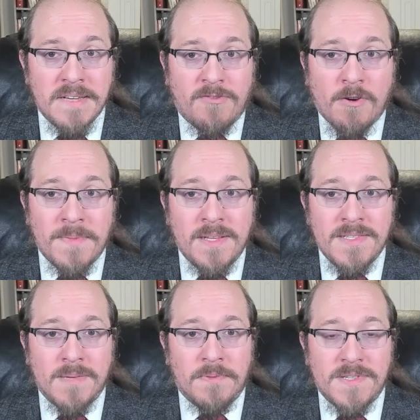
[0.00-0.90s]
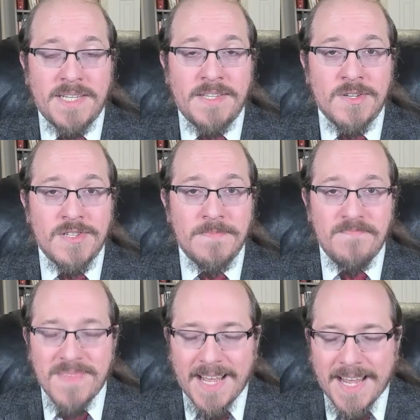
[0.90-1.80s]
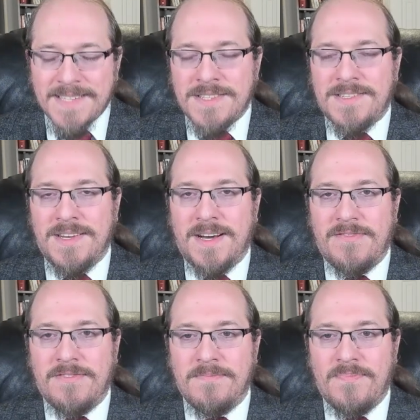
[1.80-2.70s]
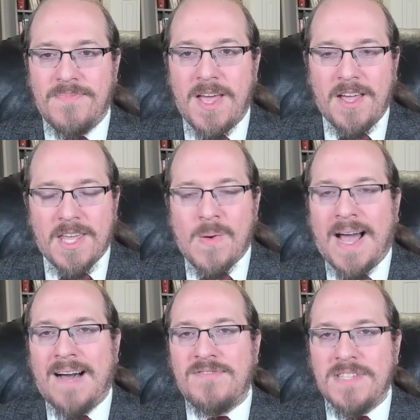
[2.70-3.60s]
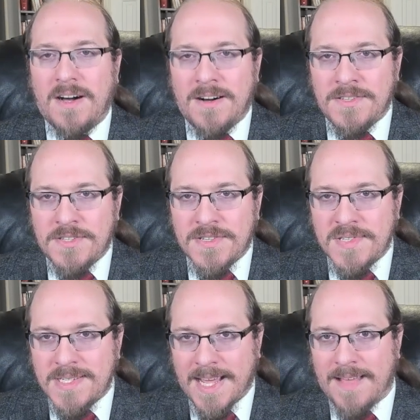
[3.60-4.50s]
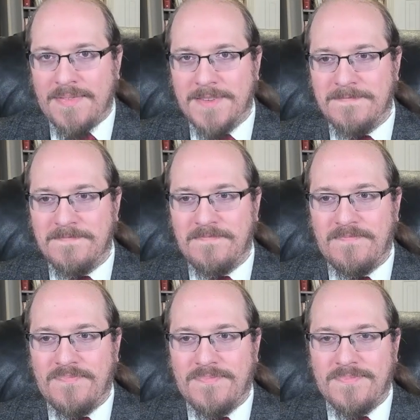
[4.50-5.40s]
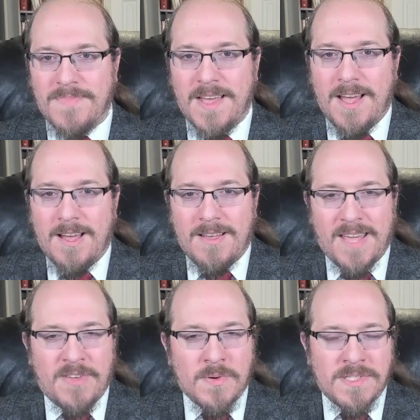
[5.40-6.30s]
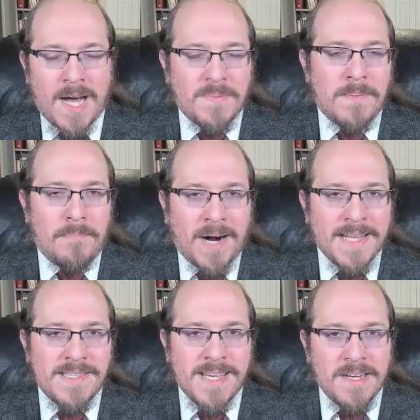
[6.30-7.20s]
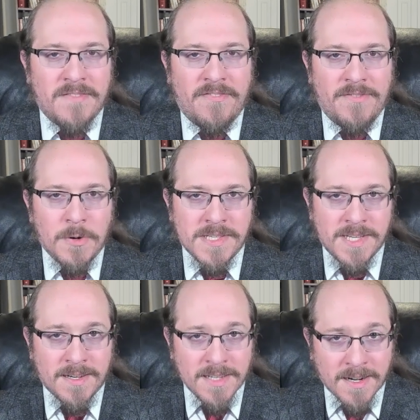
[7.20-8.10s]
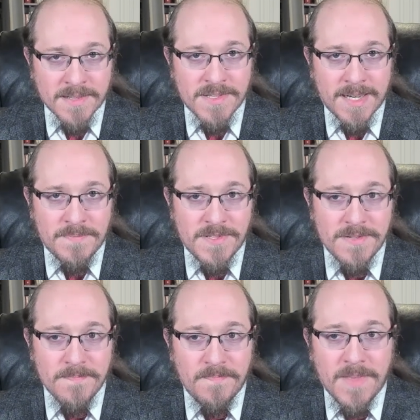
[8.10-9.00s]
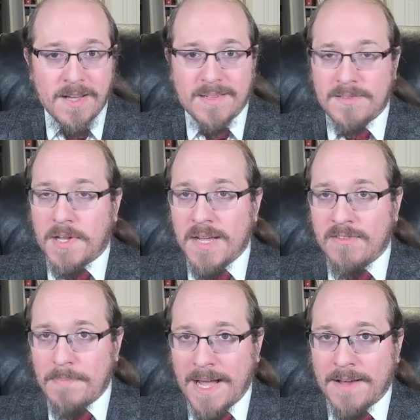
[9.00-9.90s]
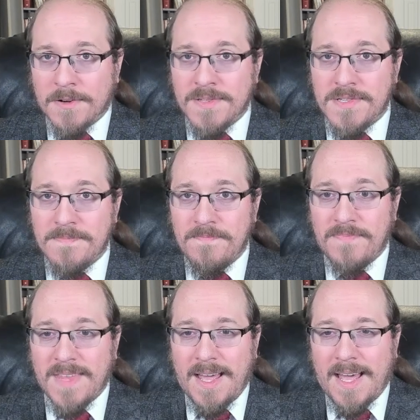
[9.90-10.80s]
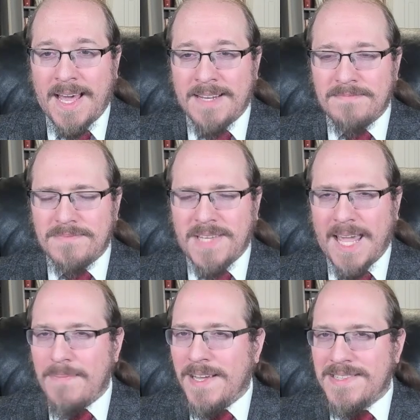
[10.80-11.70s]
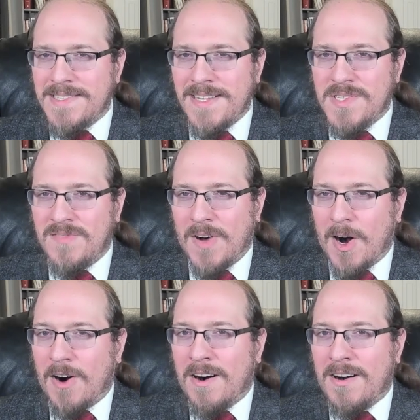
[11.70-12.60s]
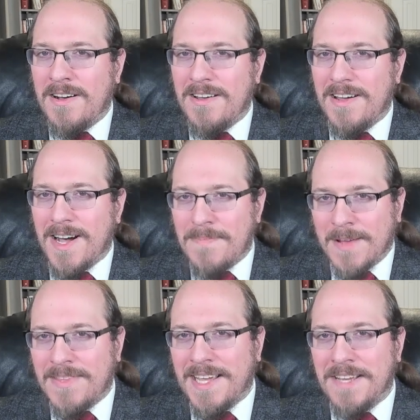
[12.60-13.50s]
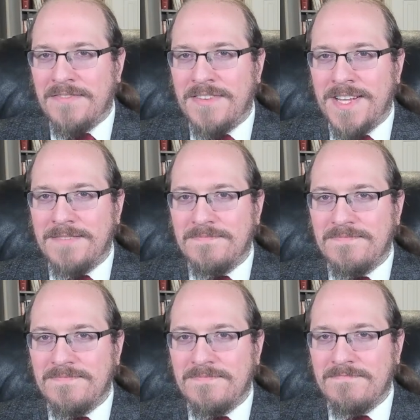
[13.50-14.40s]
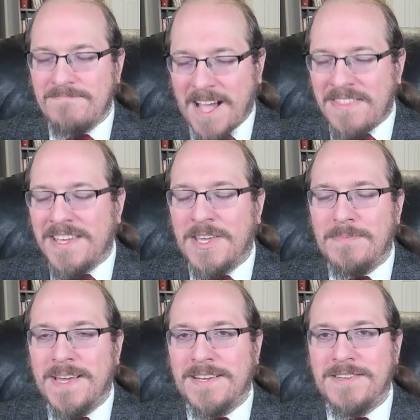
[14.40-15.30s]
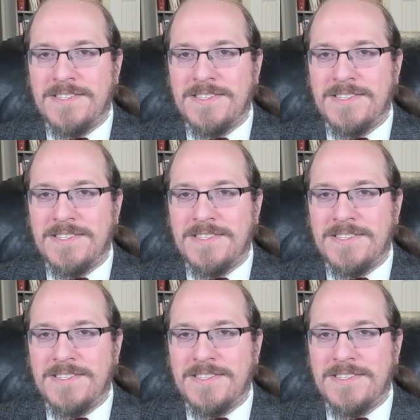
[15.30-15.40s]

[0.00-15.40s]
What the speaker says: formulas and procedures isn't enough. You have to understand them. If you adopt a mindset of focusing on concepts, looking for patterns, and keeping a sense of awe about the infinite, I think you'll be in good